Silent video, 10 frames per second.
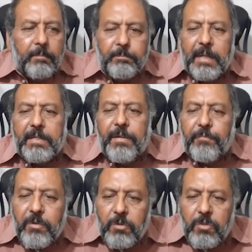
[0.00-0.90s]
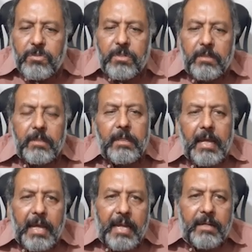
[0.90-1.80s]
but diffused
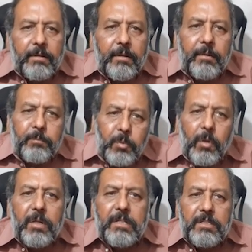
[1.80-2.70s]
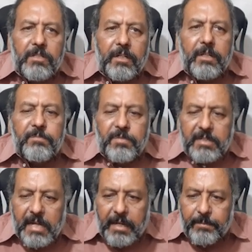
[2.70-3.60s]
and poorly
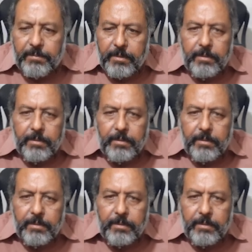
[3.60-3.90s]
circumscribed.